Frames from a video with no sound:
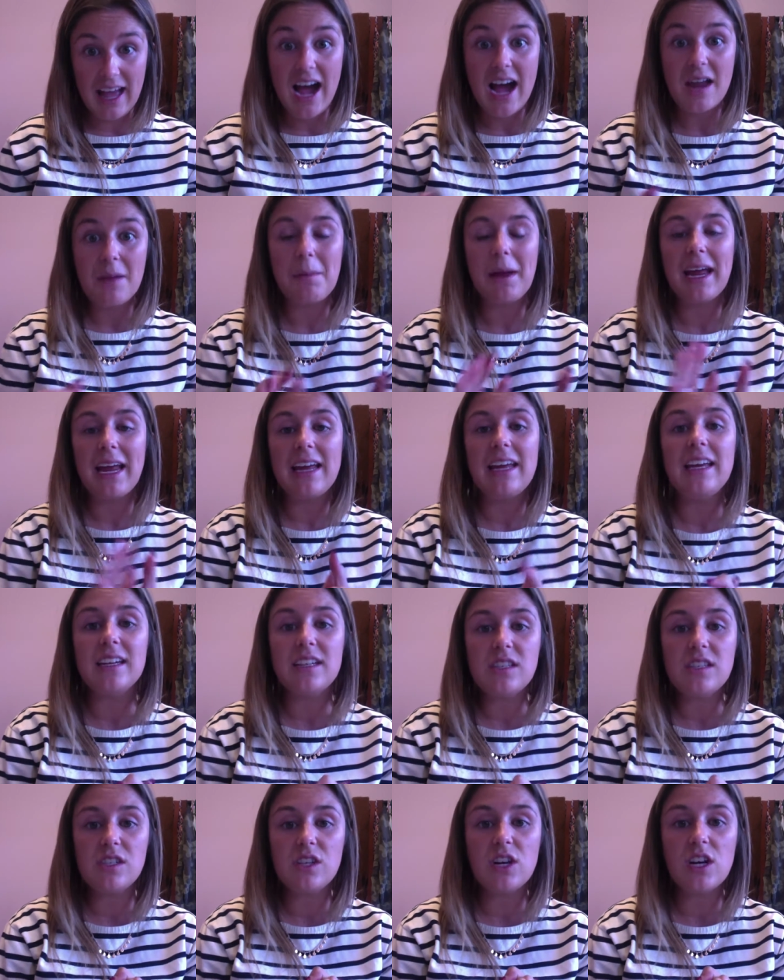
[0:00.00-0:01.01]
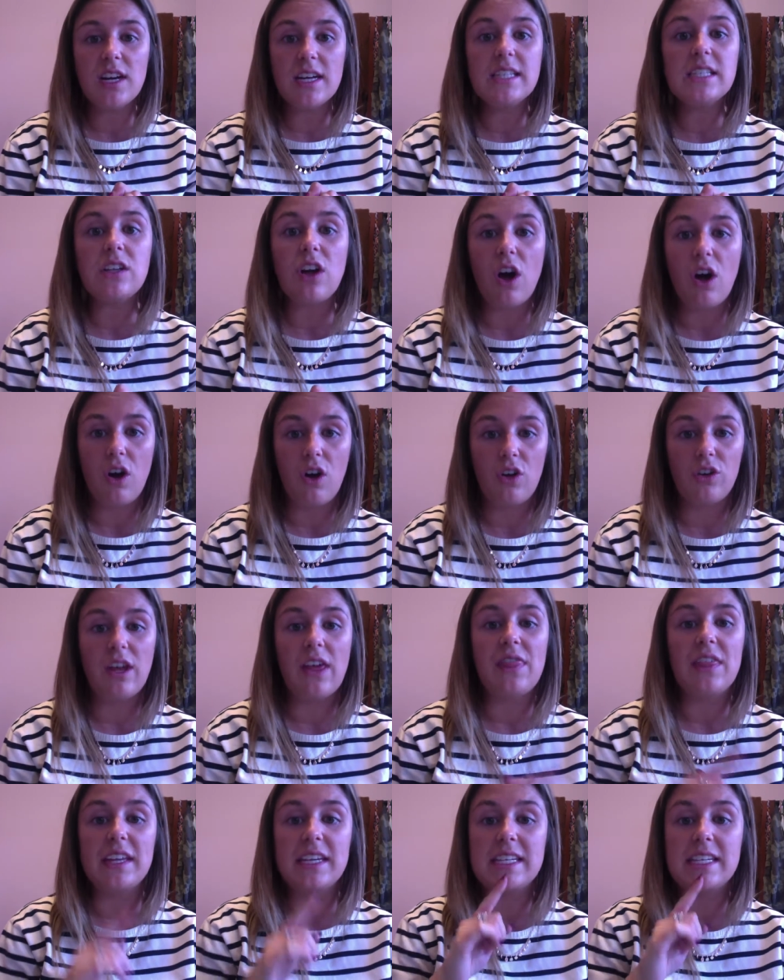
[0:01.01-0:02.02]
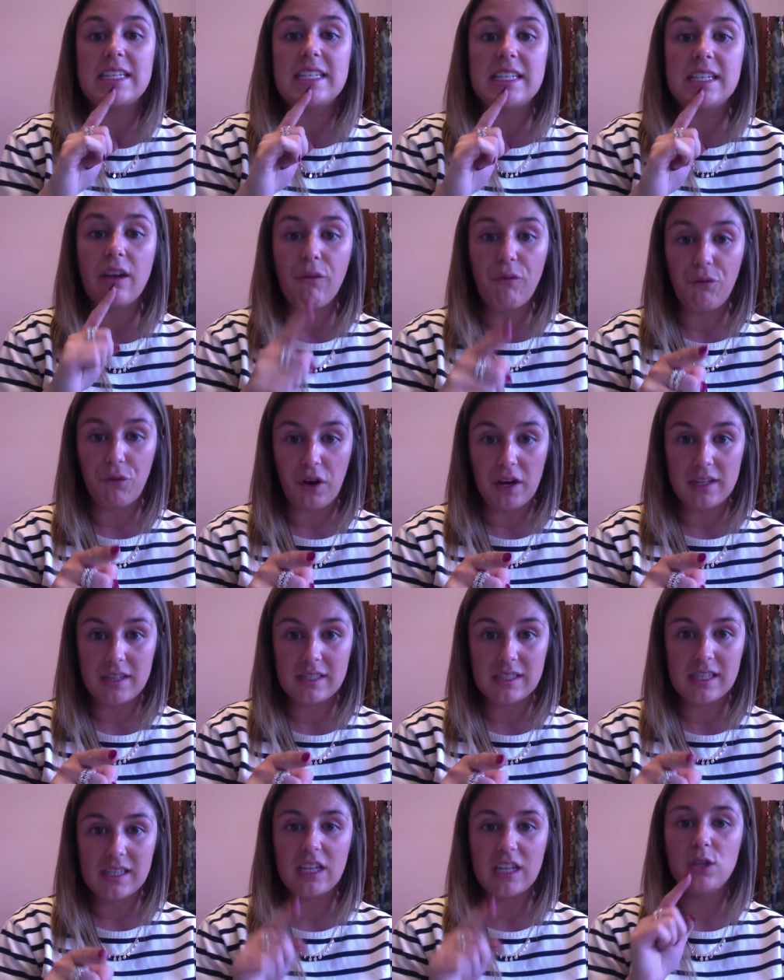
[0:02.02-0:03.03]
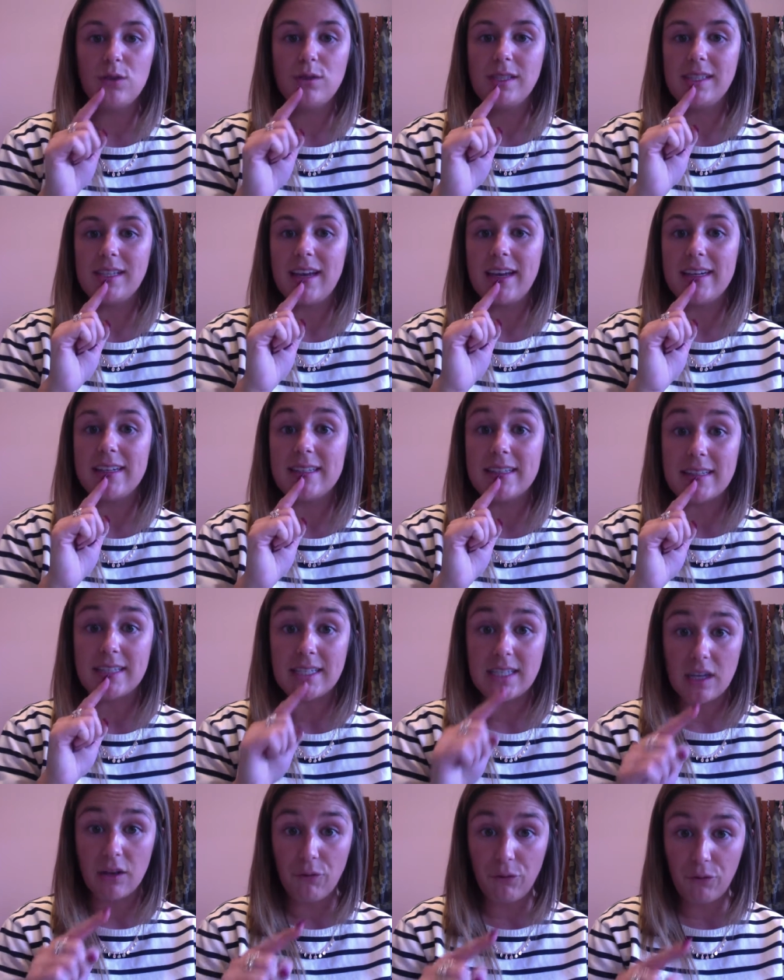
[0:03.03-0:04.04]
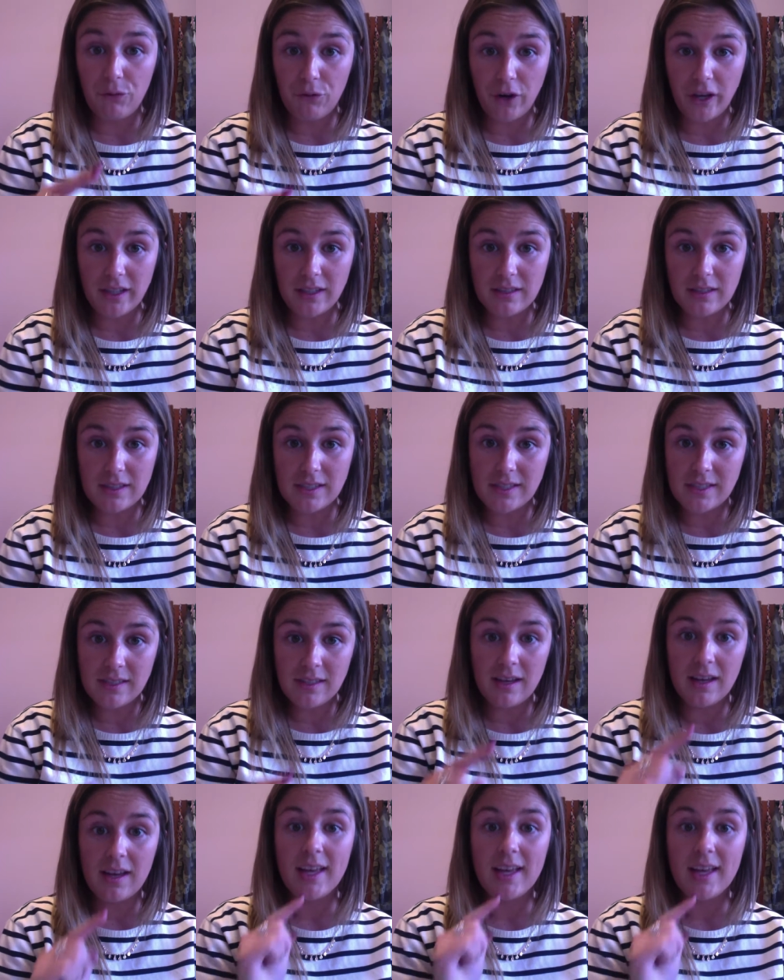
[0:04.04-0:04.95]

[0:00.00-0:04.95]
And my answer is called the difference. Can you say difference?